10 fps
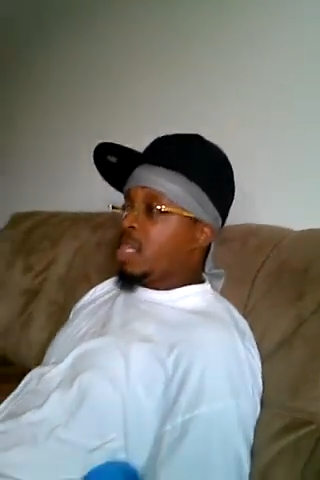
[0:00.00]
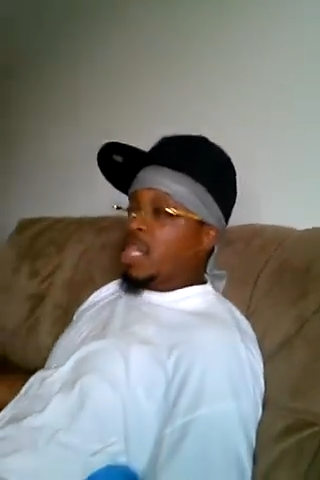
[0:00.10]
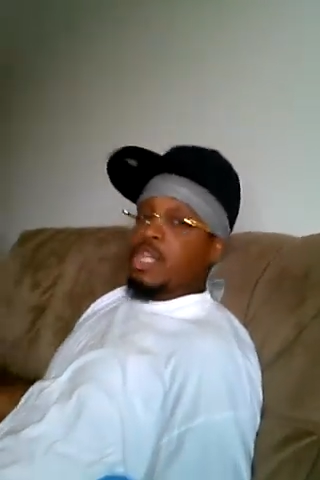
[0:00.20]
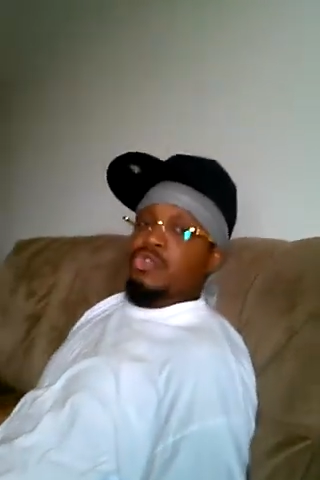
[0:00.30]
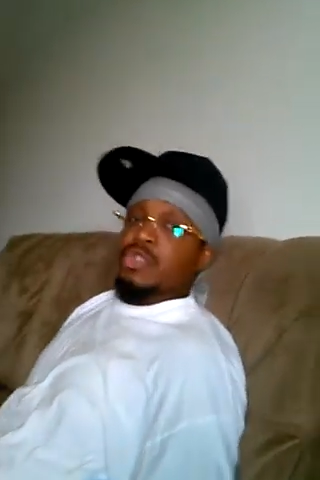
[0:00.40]

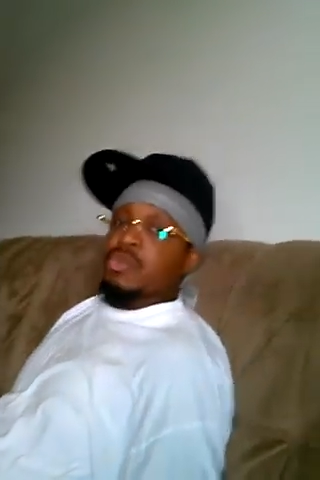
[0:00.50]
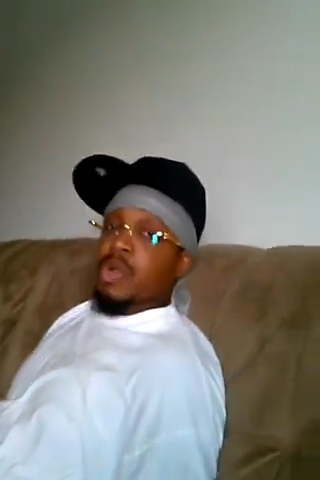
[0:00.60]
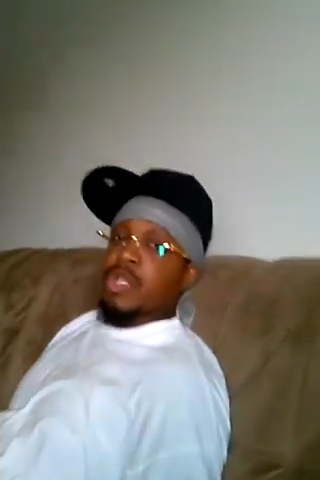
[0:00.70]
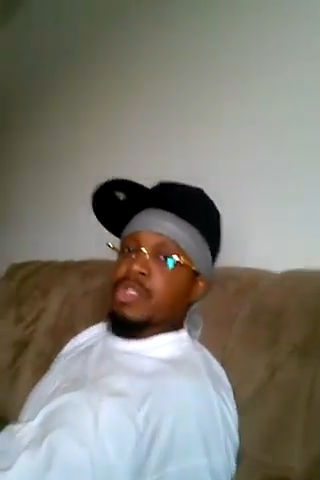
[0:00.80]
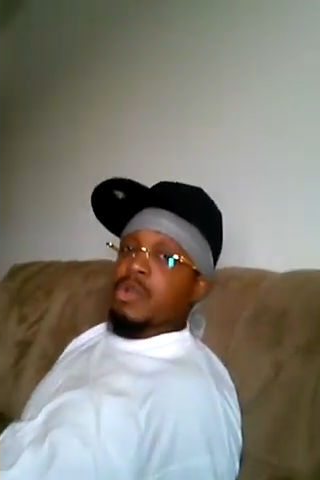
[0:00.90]
interest
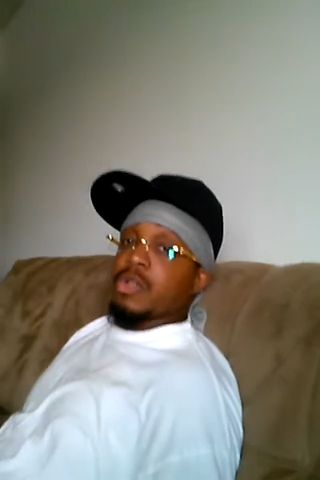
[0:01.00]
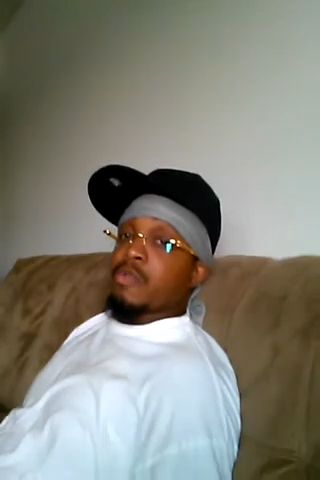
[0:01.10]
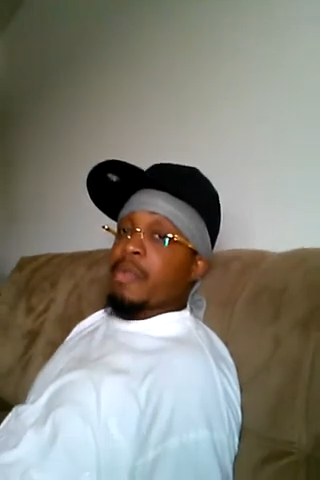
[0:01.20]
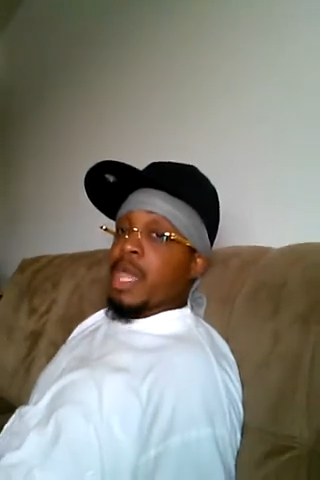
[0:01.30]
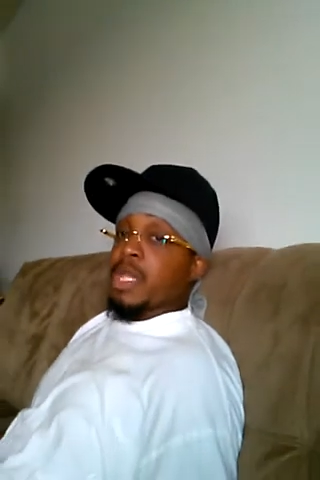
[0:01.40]
rates on the
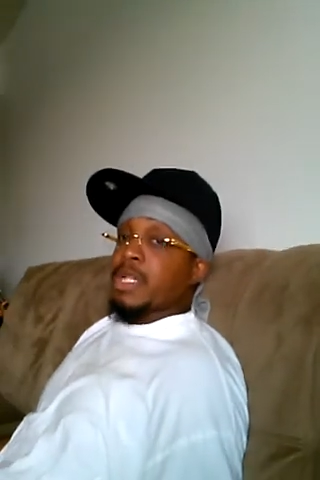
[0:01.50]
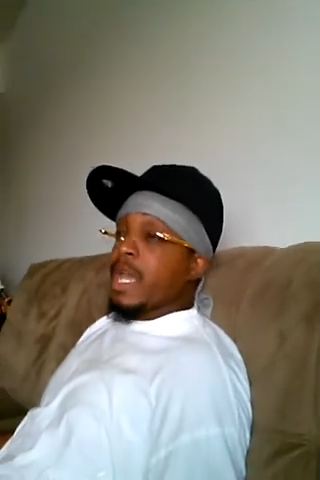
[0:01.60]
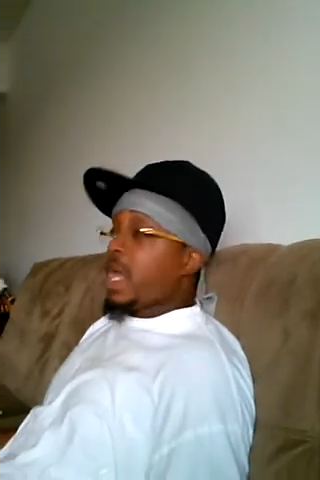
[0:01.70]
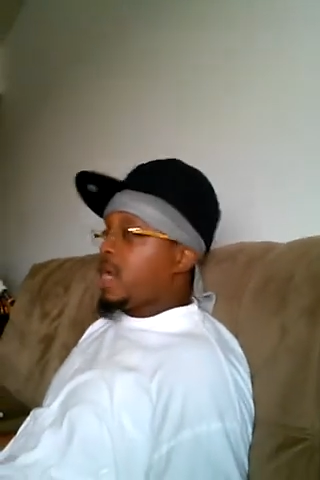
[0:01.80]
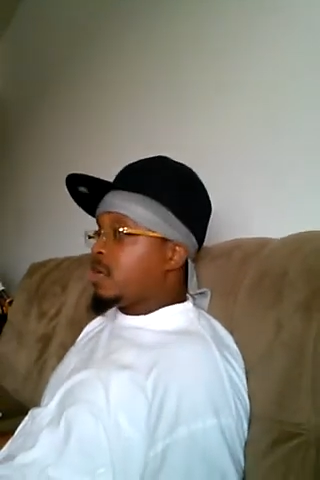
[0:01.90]
bank
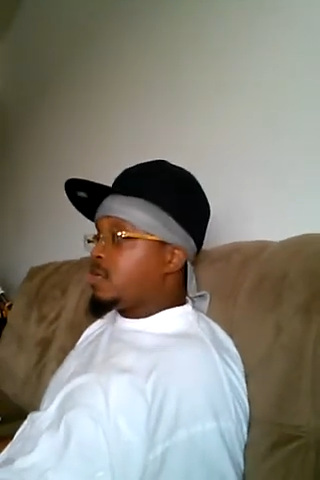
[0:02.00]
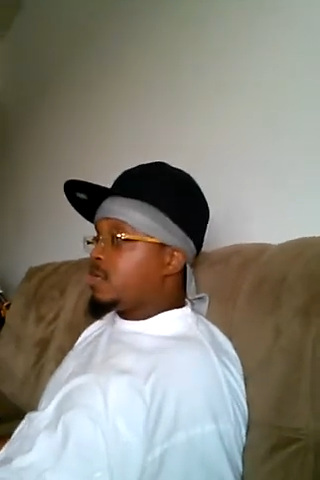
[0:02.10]
down.